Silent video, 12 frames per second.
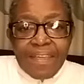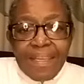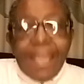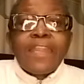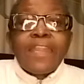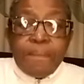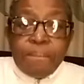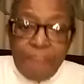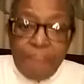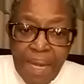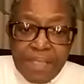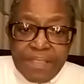an
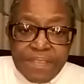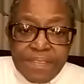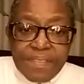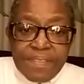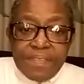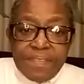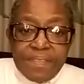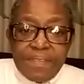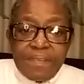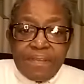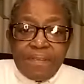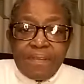imbalance,
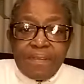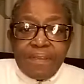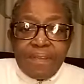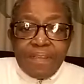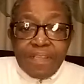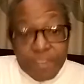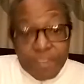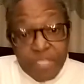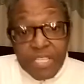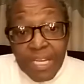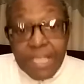especially